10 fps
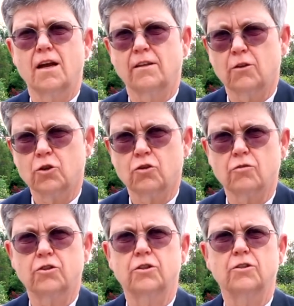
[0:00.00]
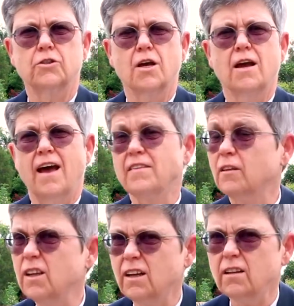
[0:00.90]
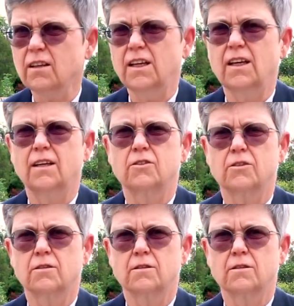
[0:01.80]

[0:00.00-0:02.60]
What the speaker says: and the churches and the little leagues,